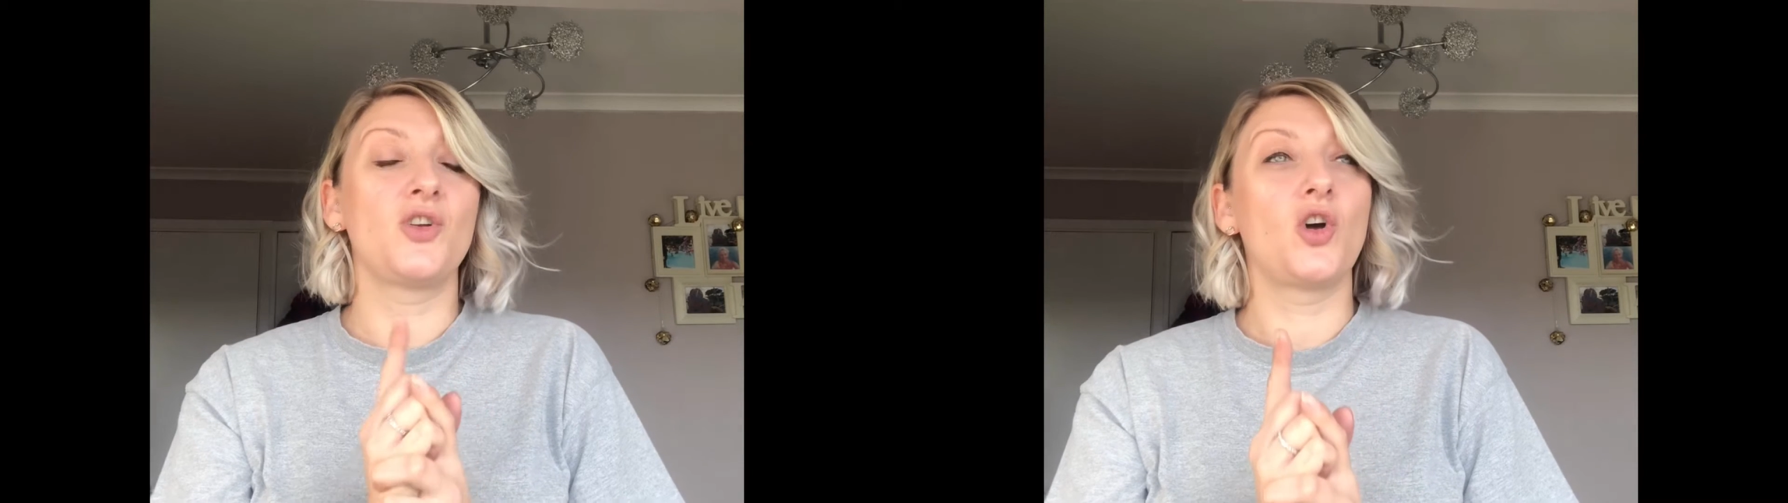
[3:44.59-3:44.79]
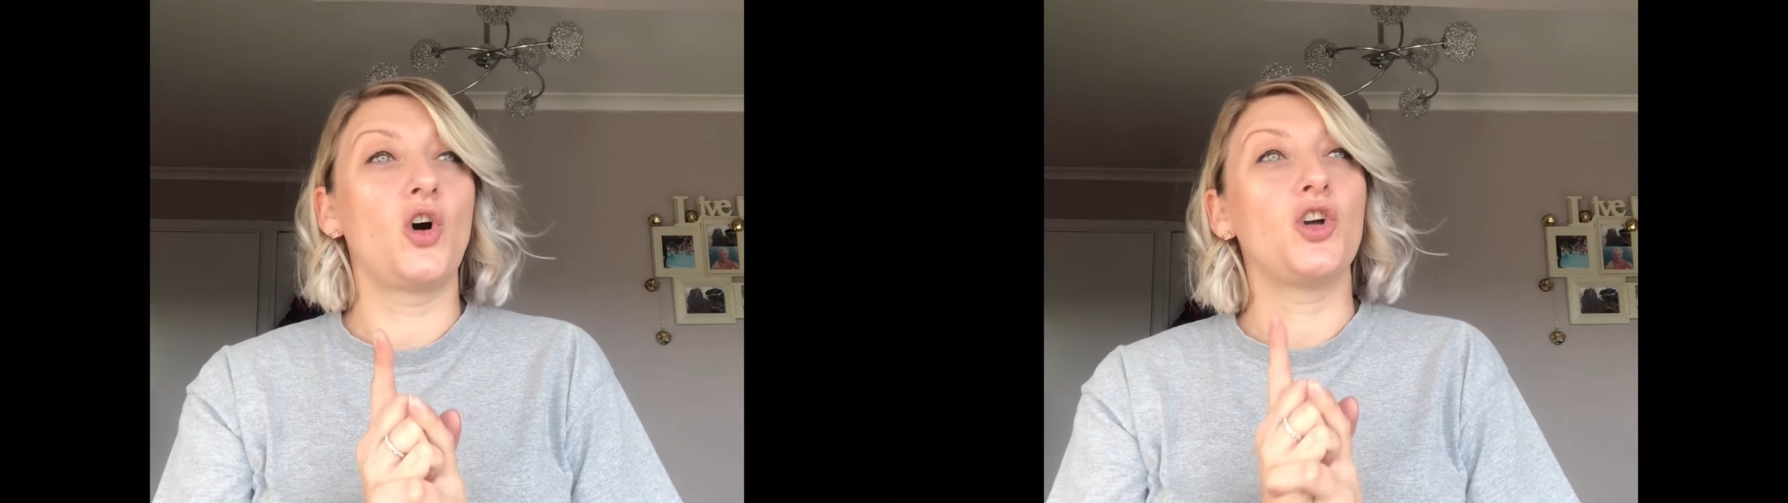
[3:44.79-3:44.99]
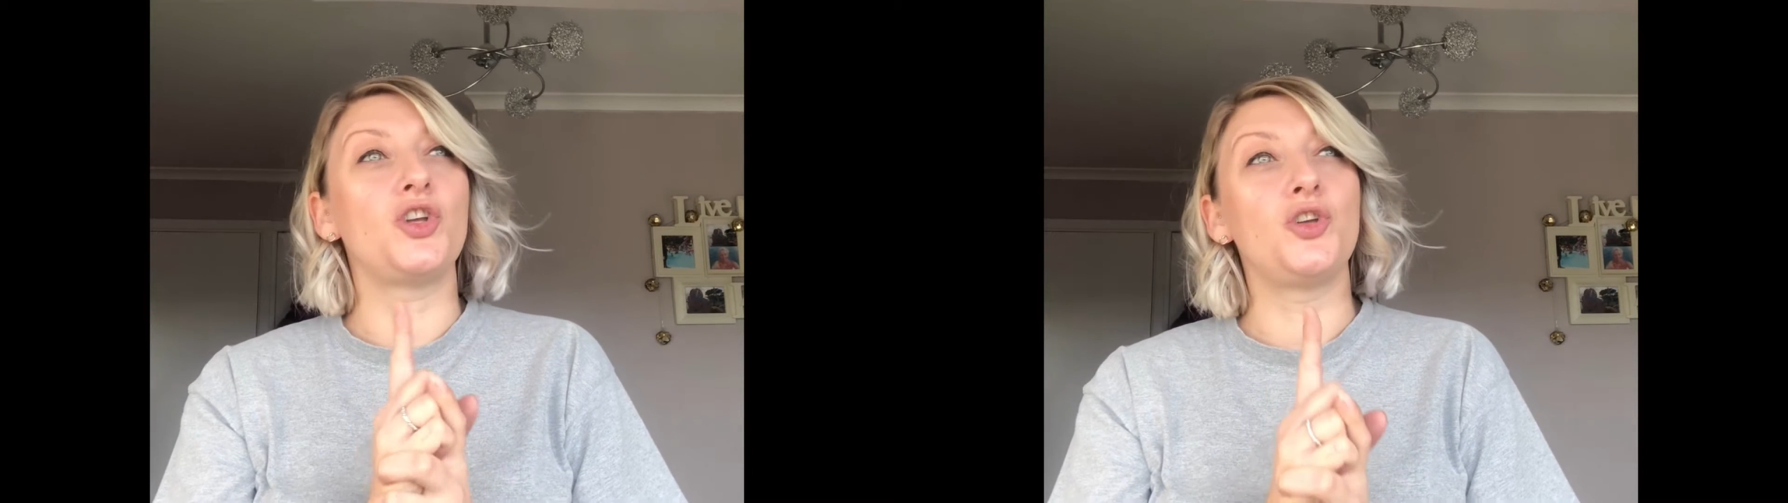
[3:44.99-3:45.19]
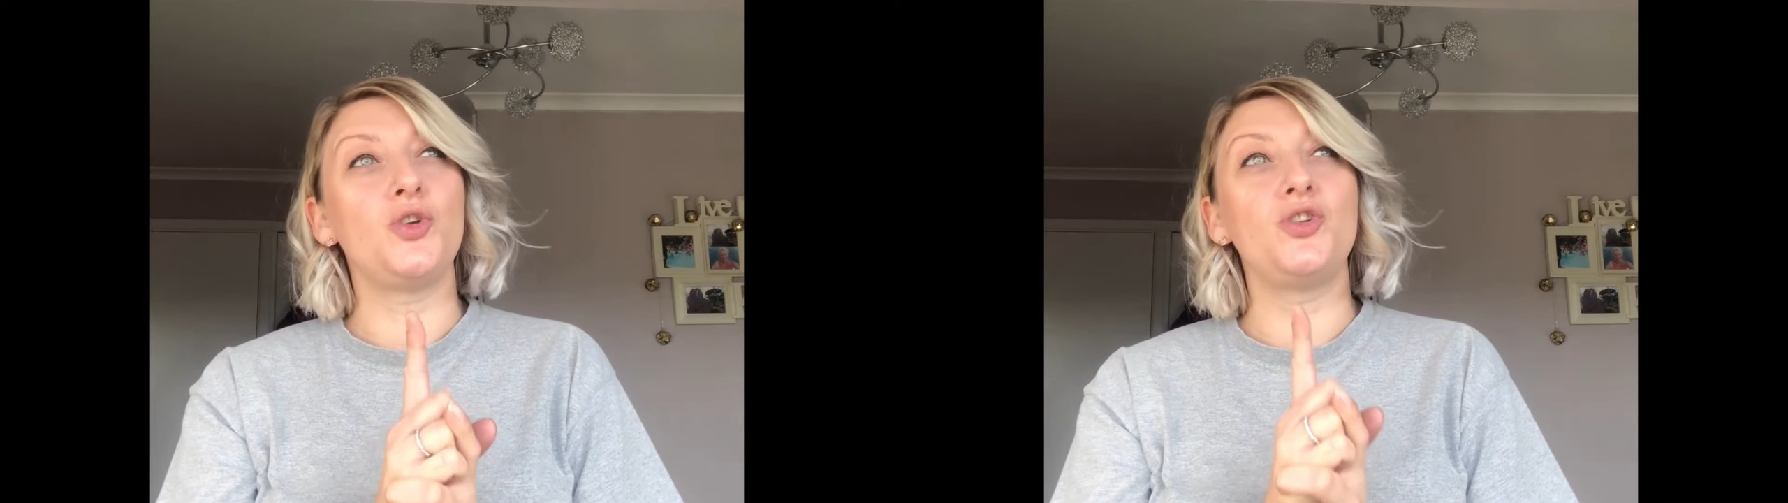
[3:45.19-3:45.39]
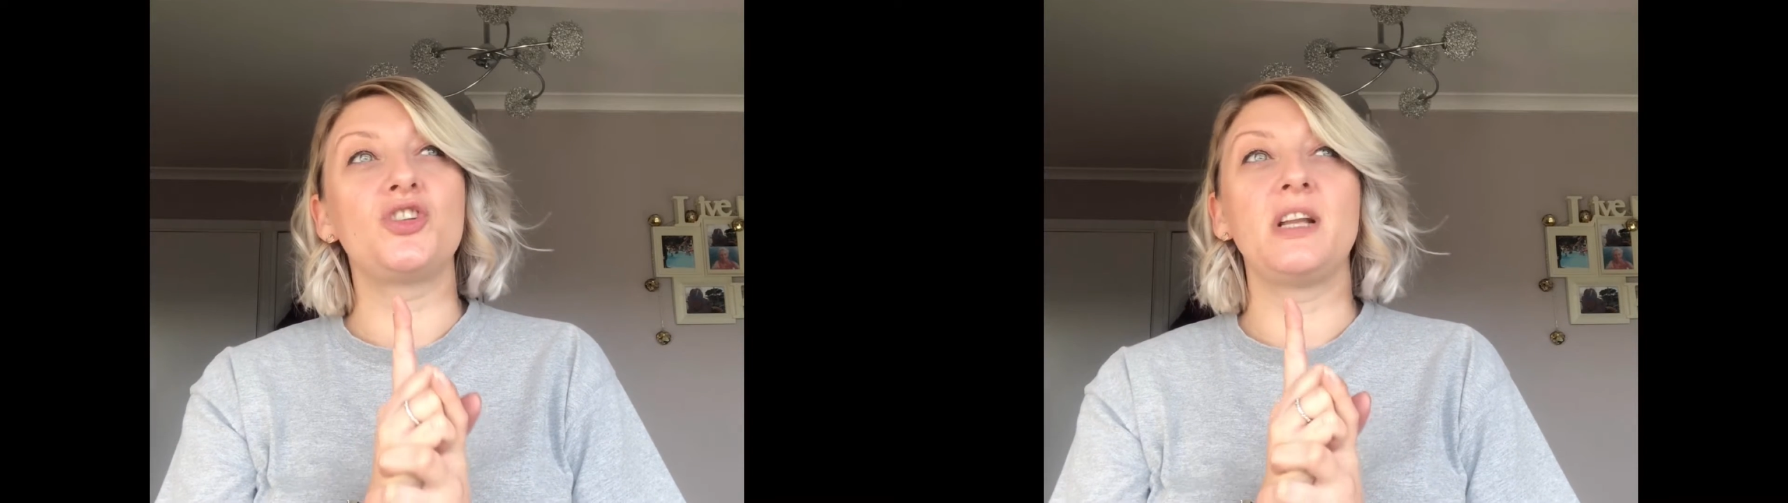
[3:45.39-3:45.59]
got a
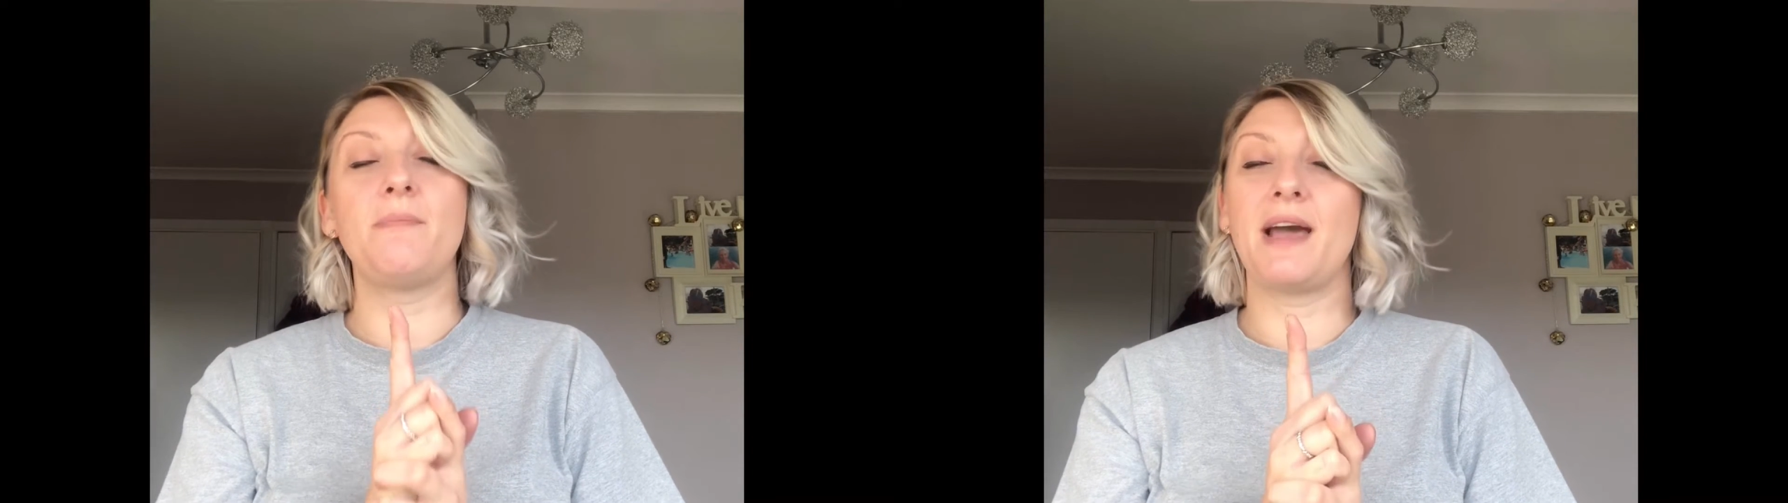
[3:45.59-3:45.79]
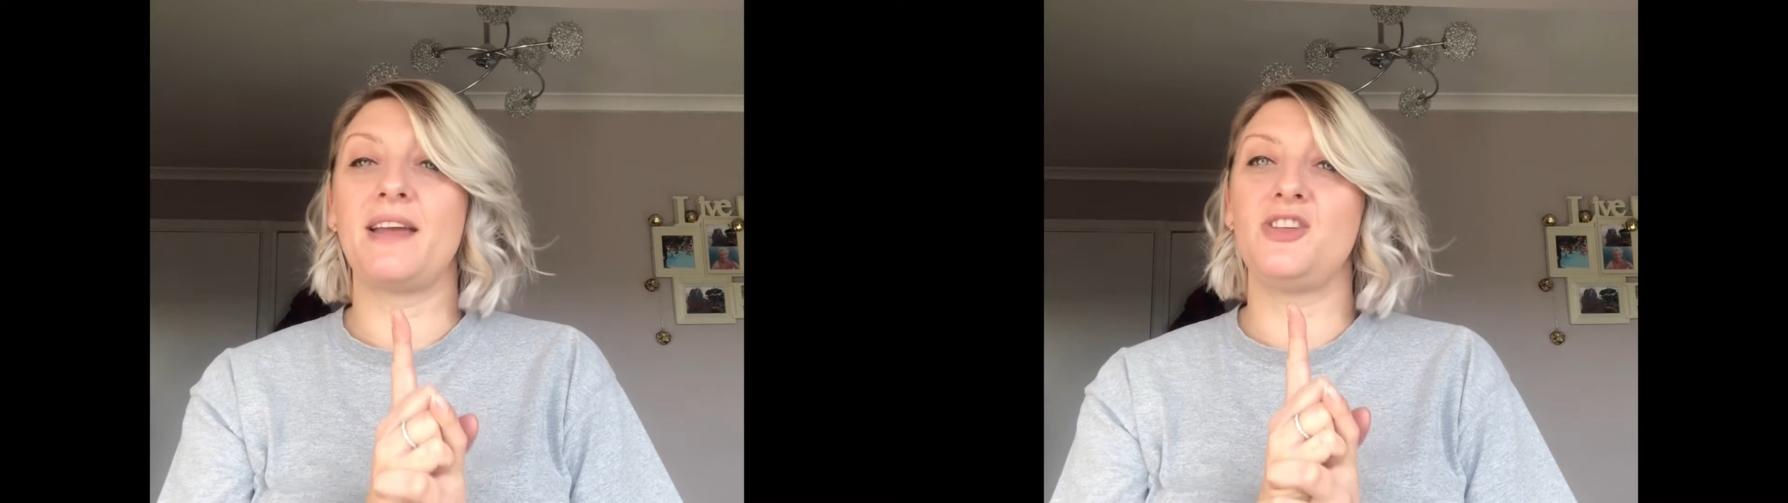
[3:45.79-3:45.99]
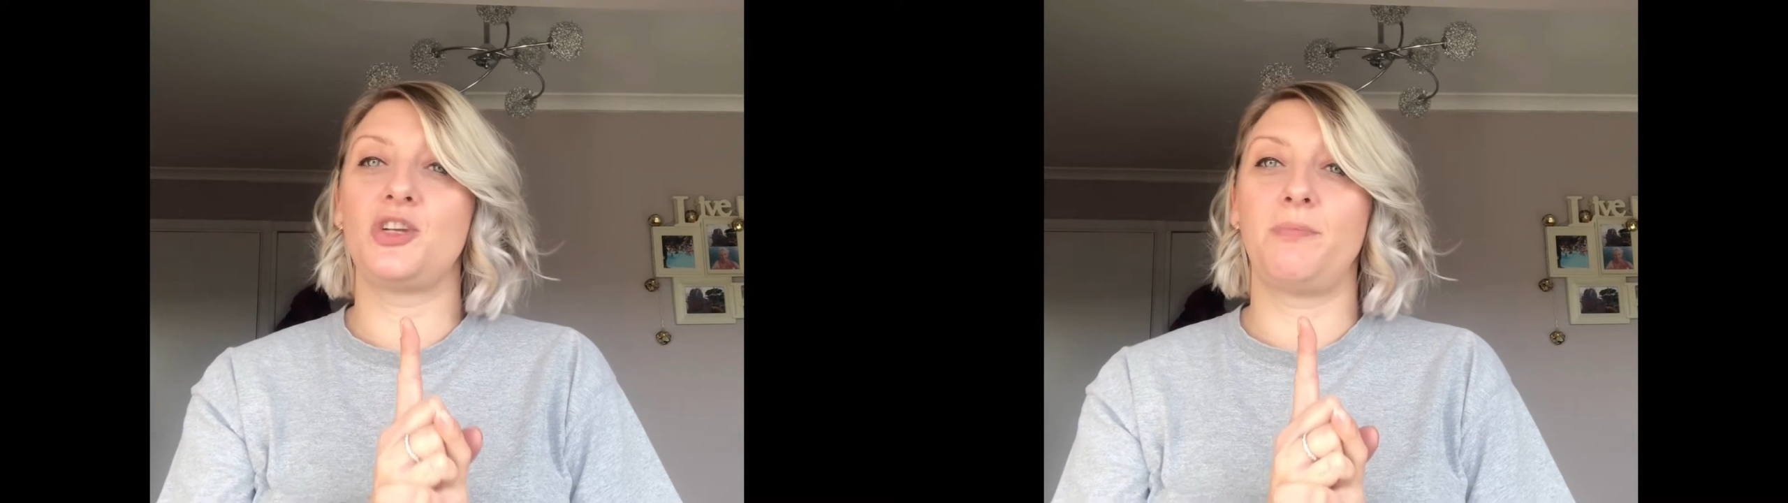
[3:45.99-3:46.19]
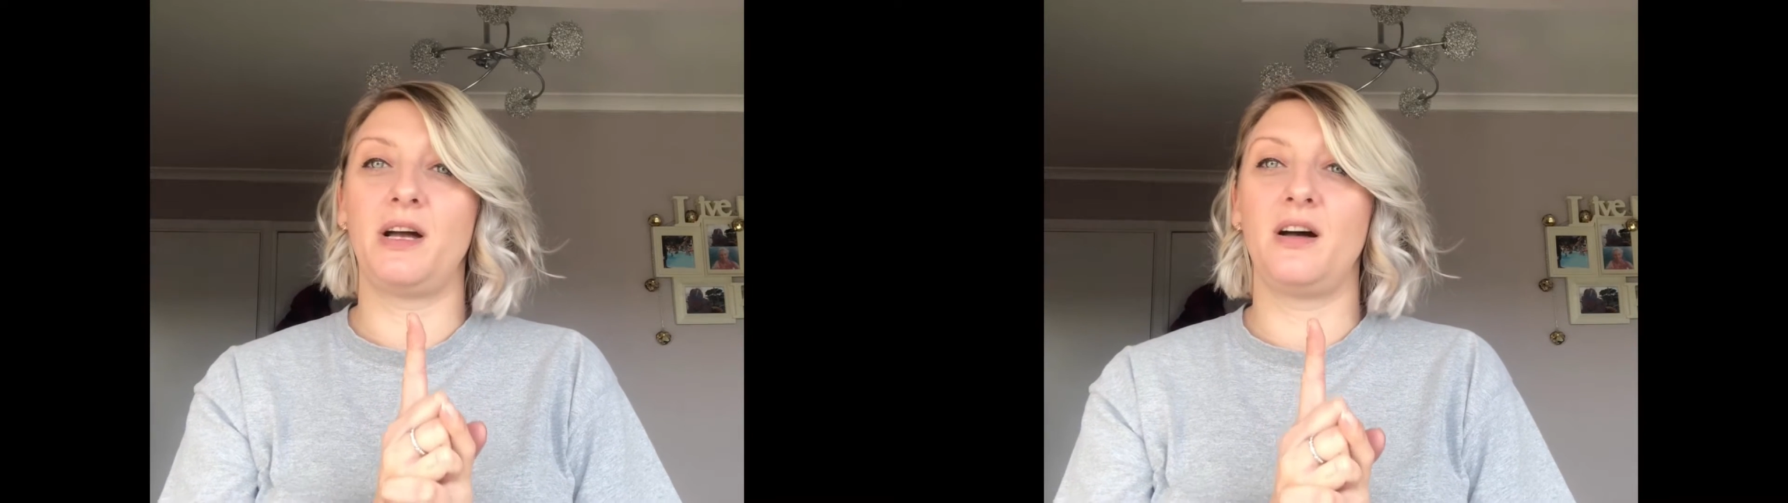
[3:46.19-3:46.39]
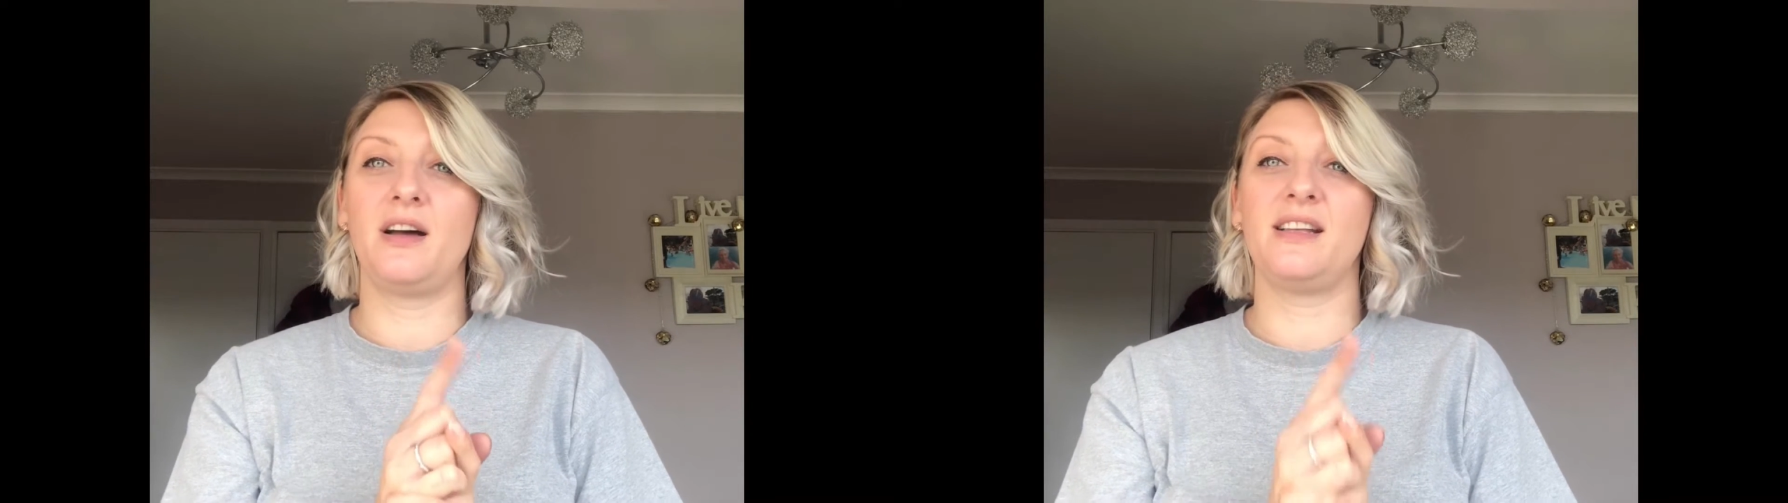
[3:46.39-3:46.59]
hugely major part.